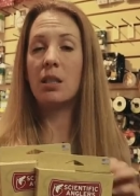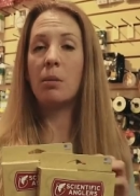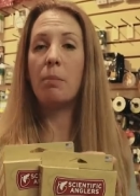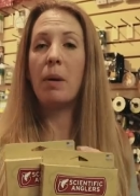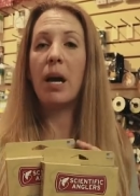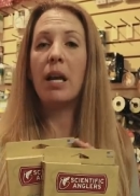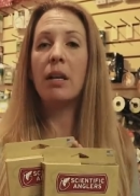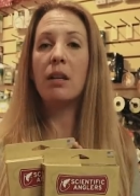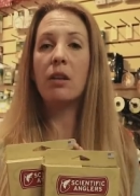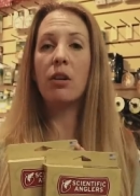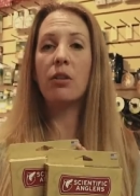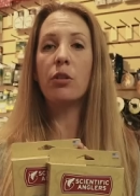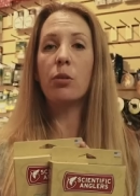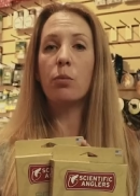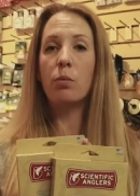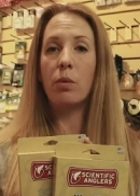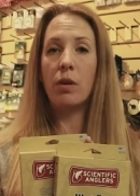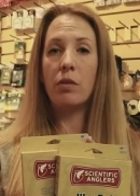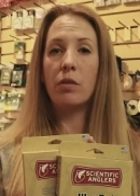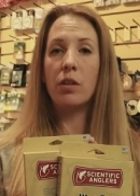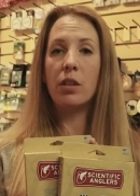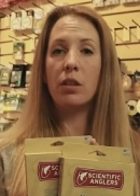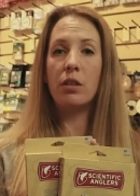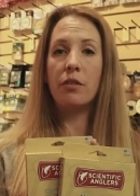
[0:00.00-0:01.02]
depending on the
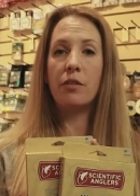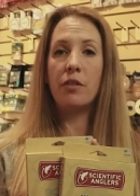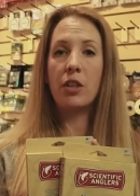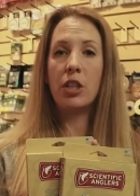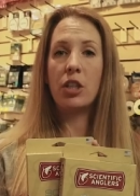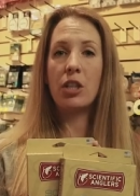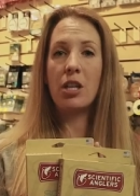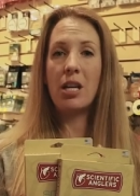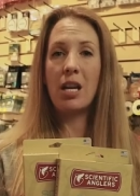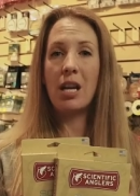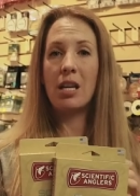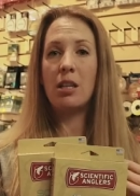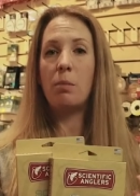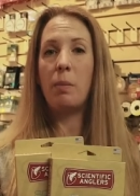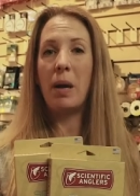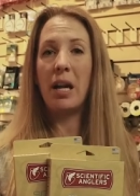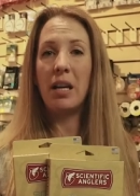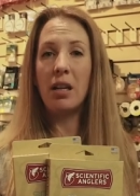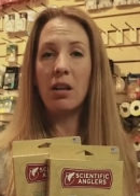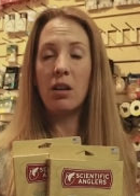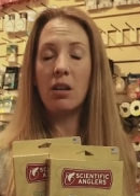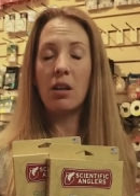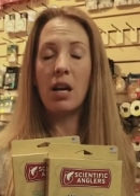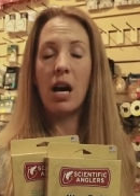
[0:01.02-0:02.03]
river you're fishing and
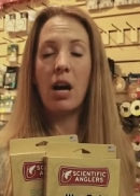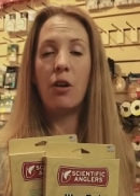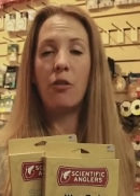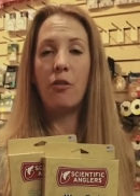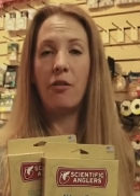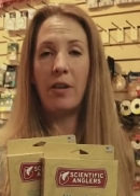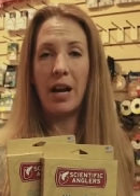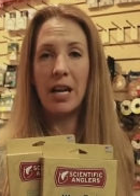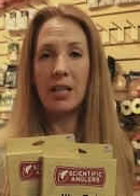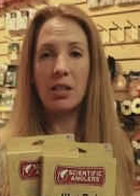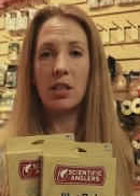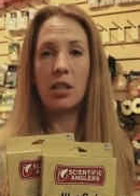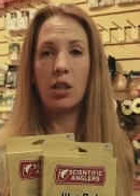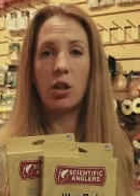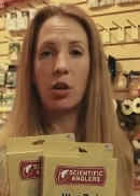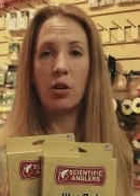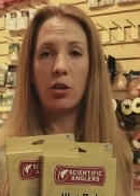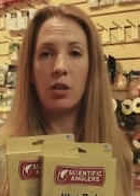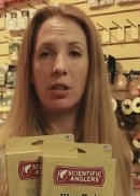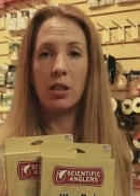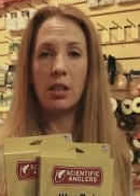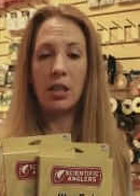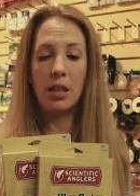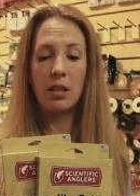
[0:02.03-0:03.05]
depending on how fast the
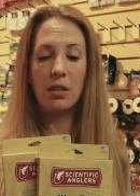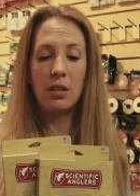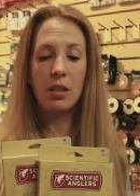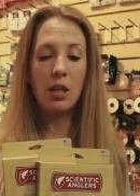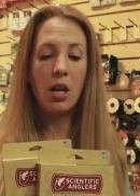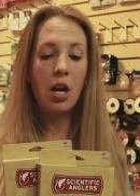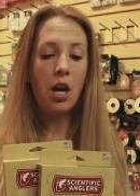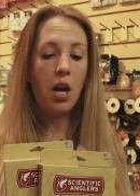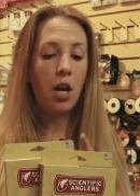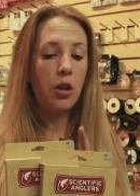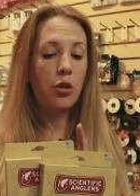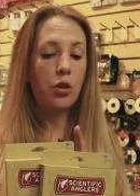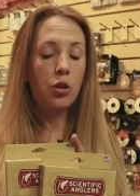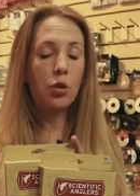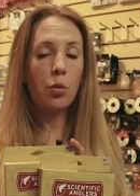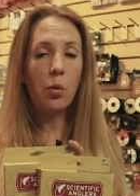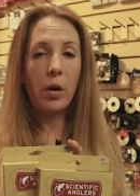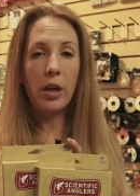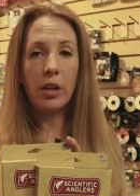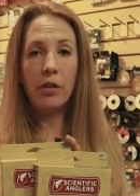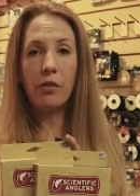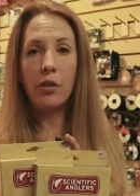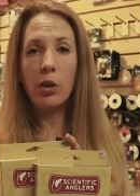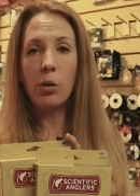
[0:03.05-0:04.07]
current is. There's
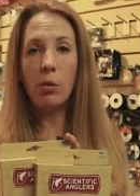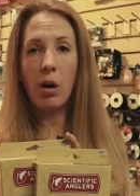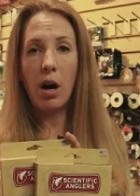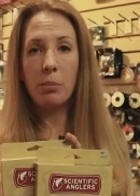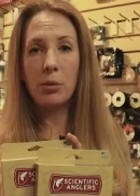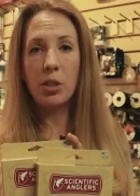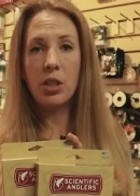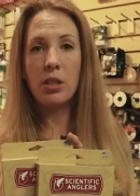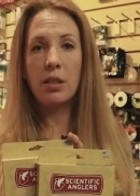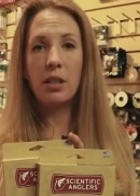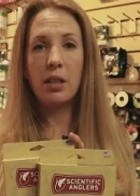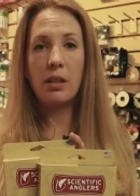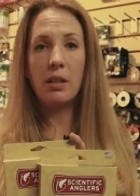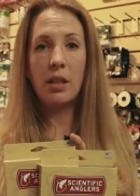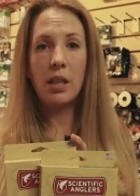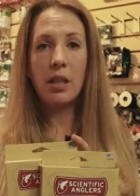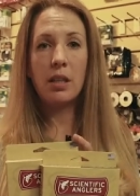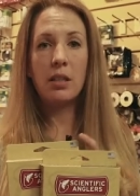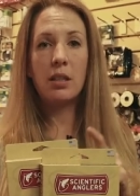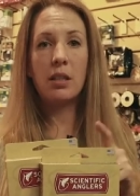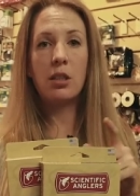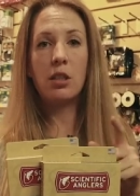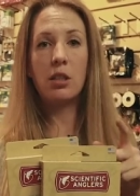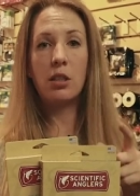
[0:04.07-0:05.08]
quite a few options in
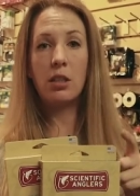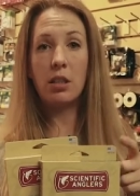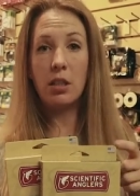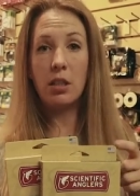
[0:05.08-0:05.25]
these